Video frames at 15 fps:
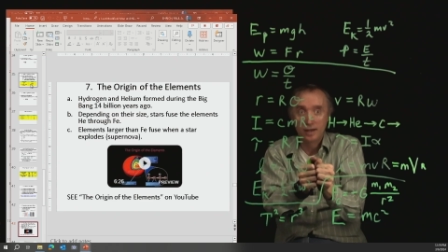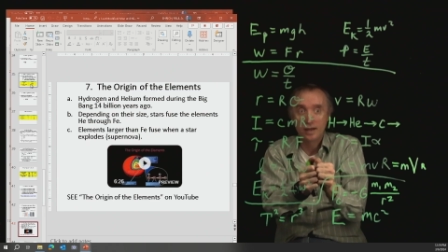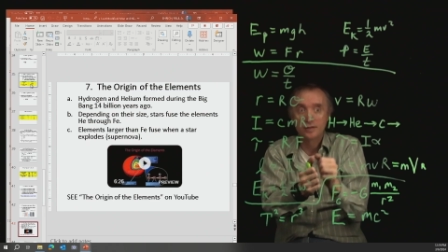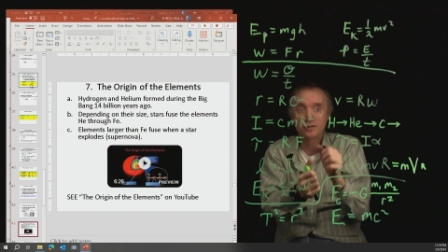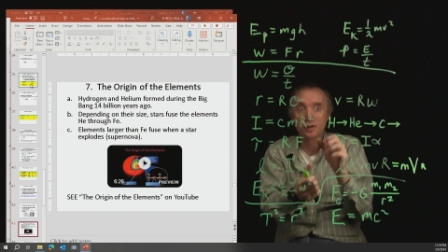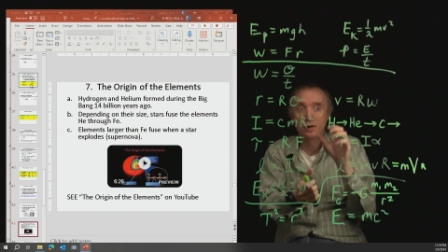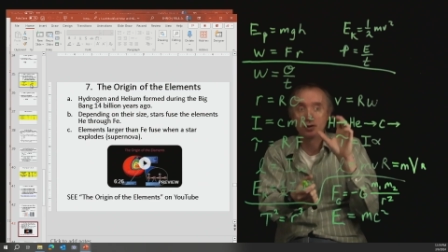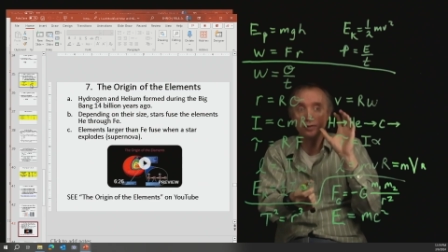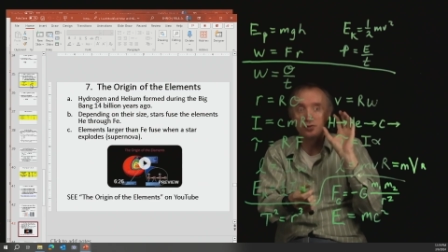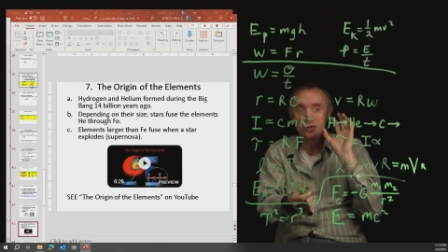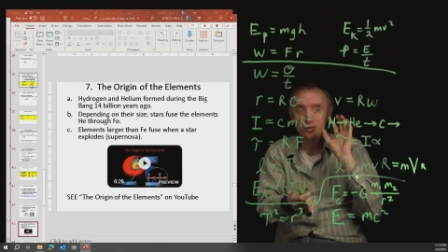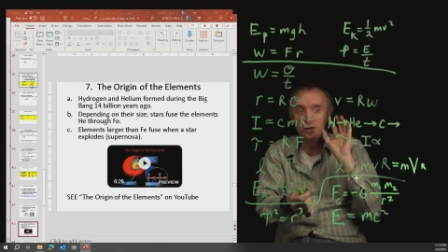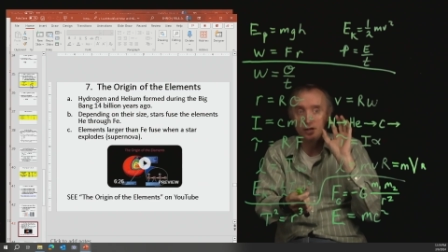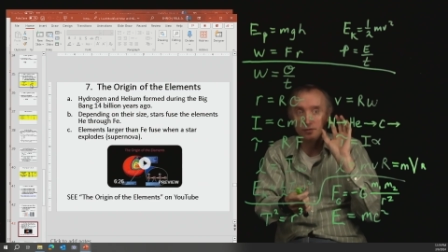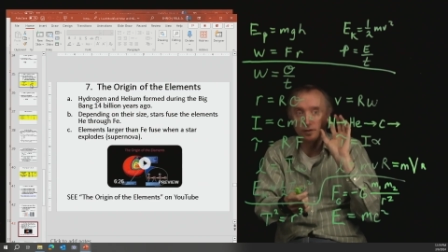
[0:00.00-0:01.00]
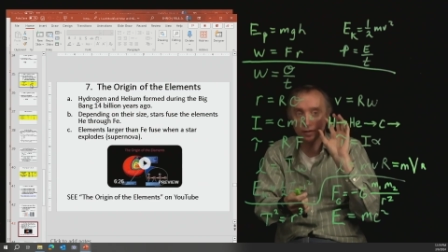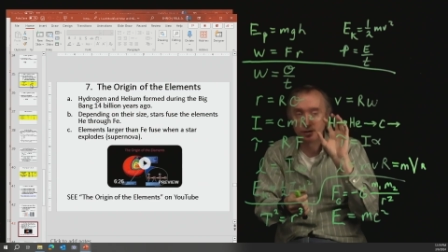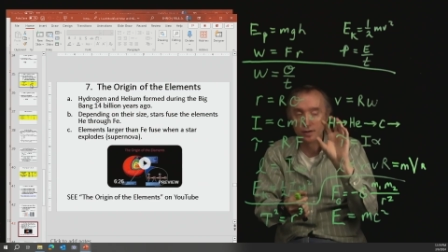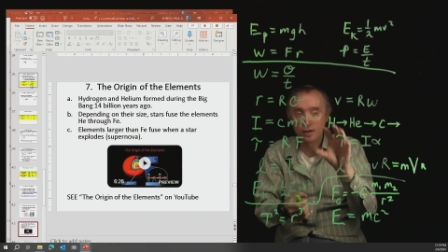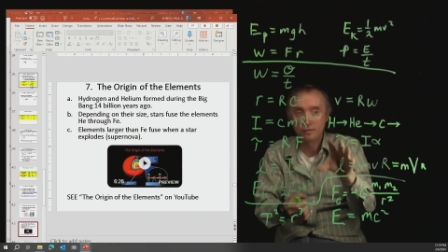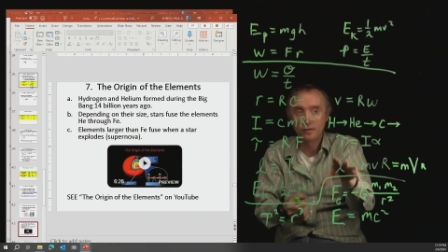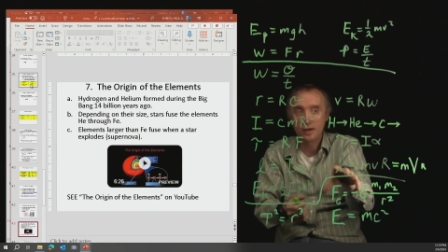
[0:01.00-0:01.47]
as long as you give it
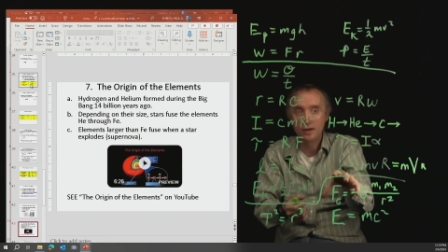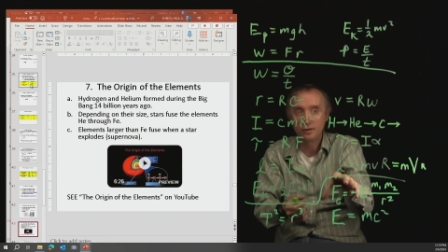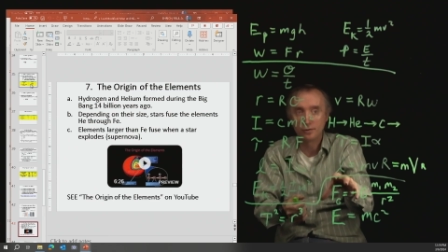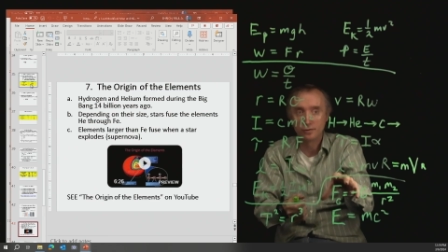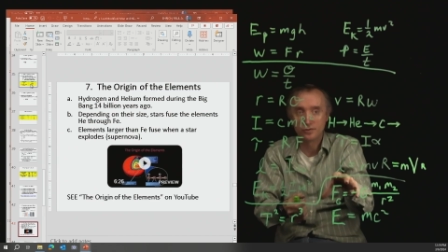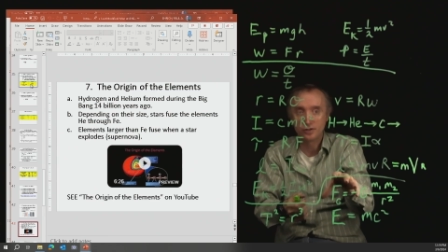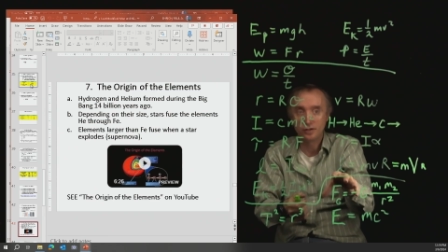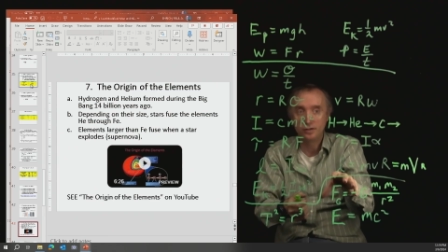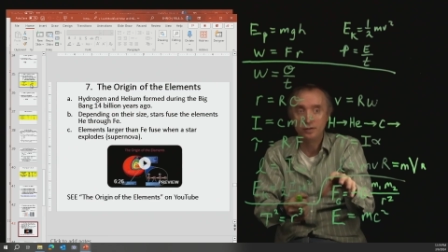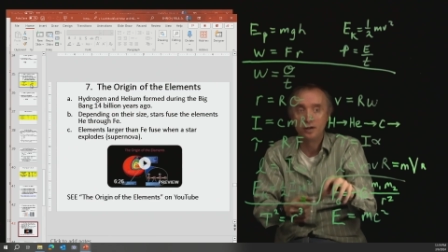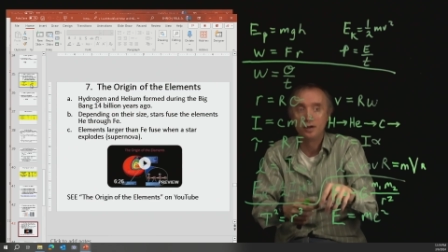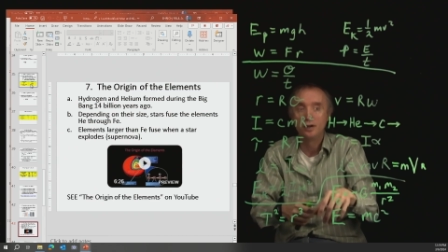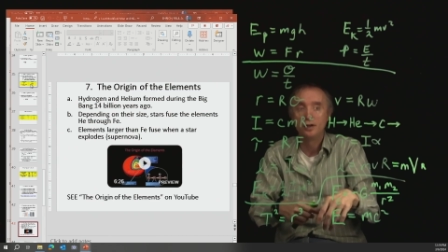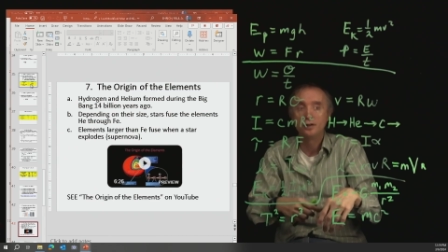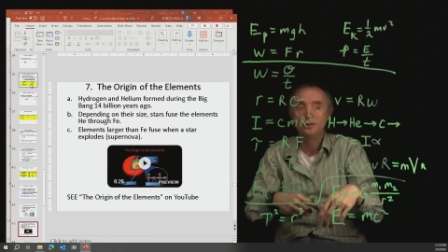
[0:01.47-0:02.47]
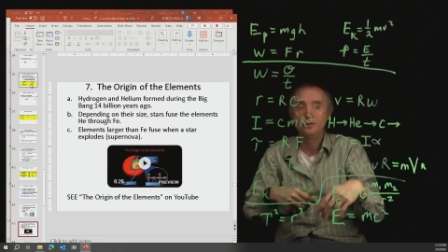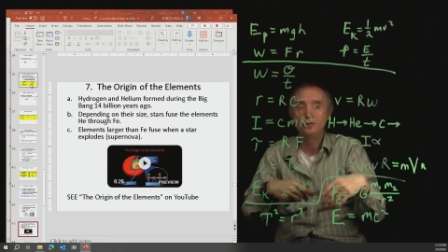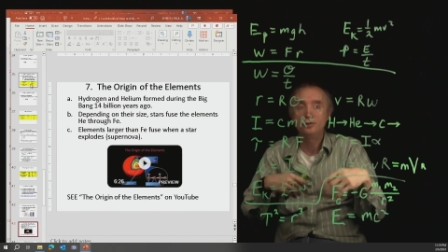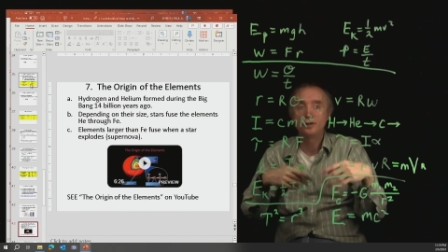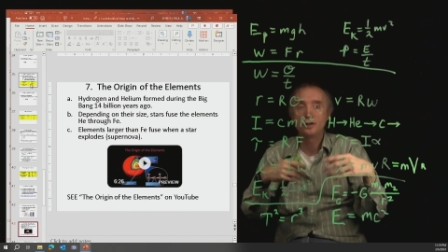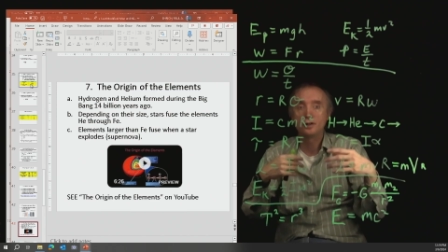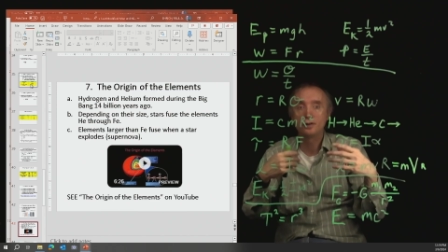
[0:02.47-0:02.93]
enough energy
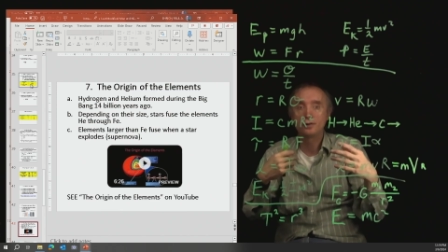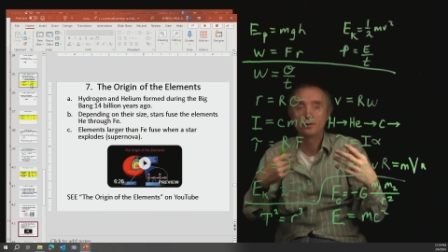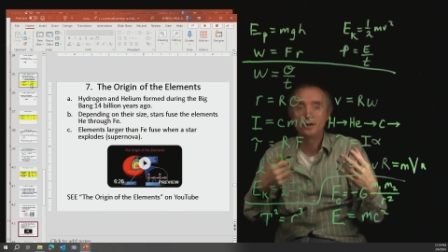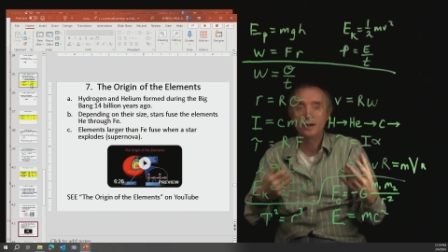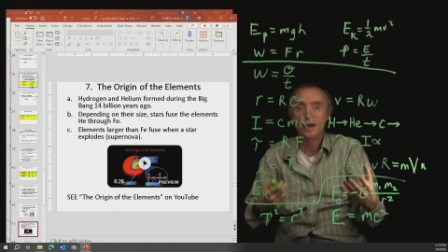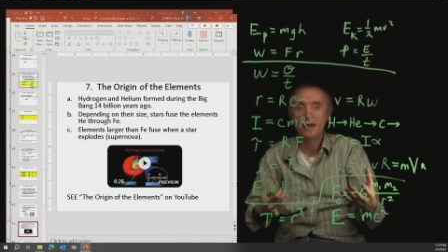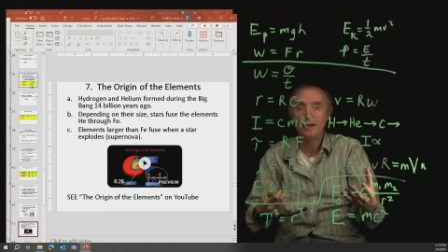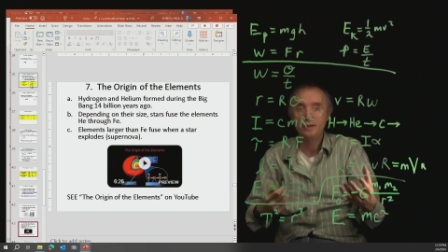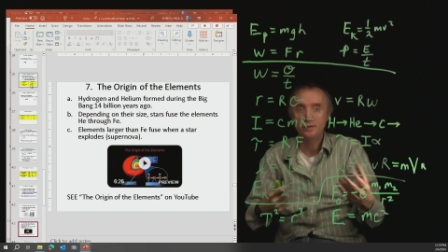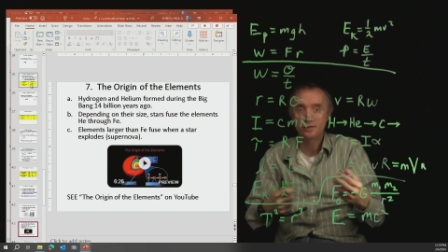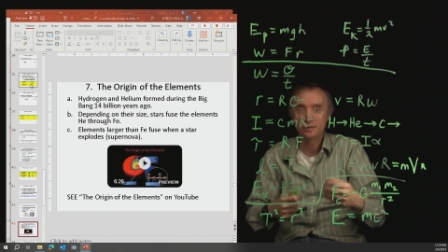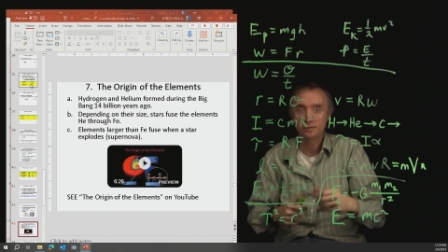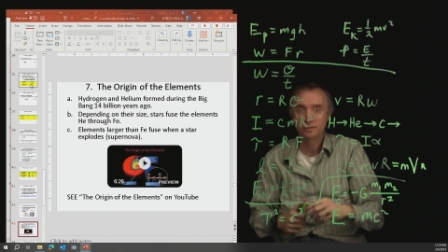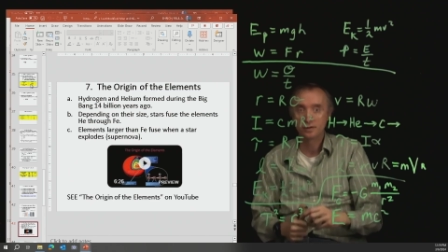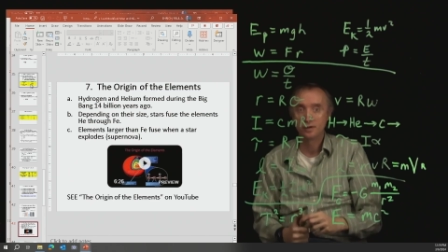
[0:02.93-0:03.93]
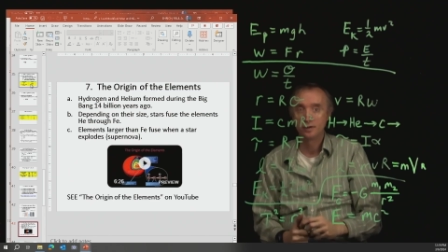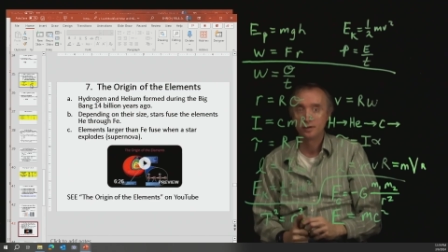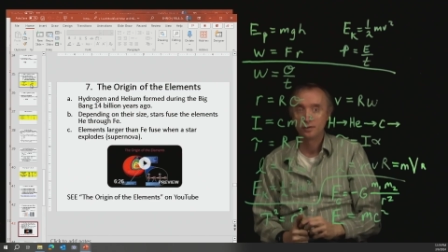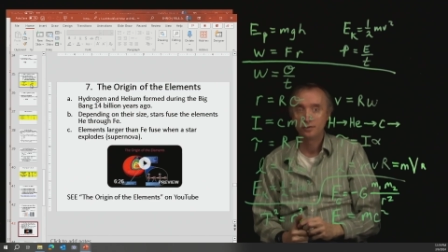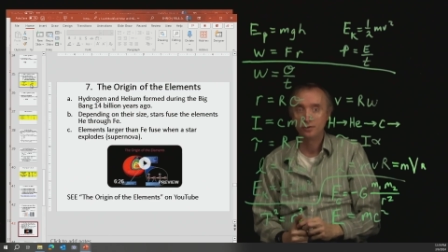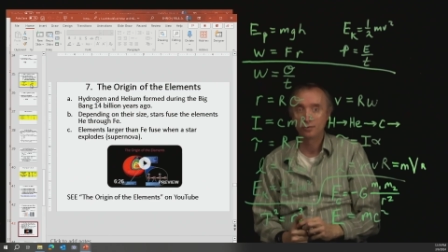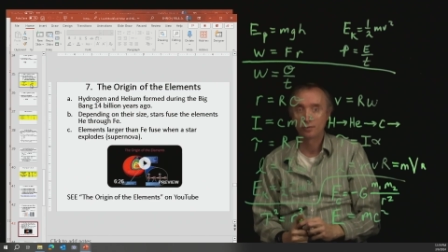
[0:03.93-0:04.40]
you can create
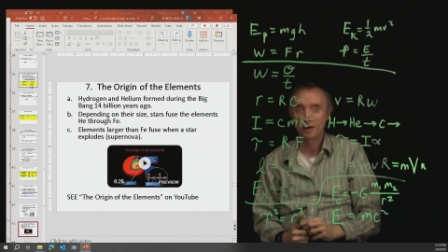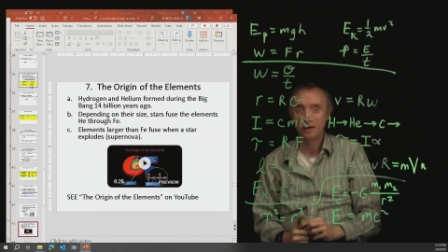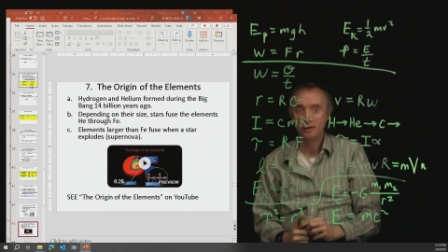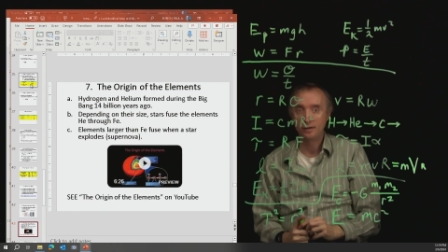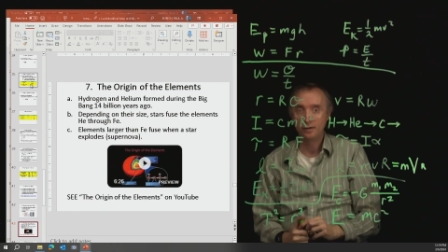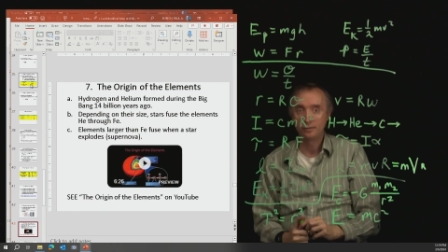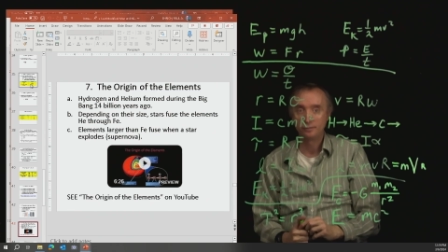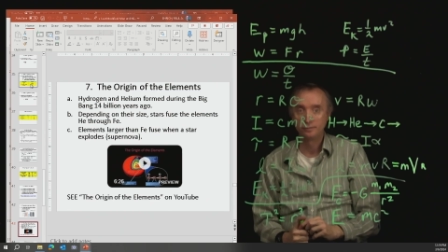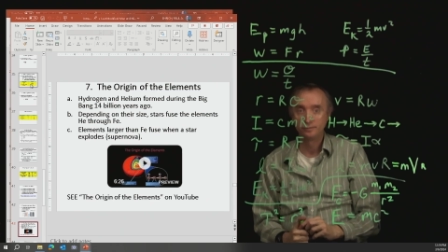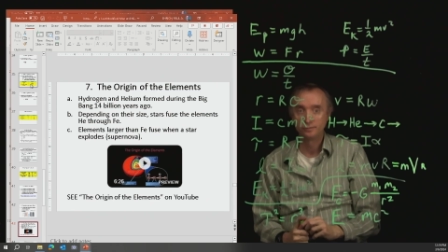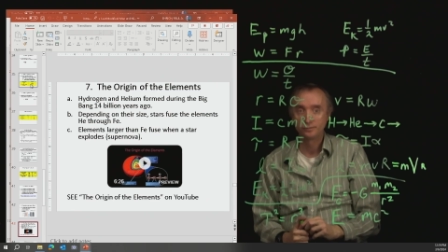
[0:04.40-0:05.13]
uranium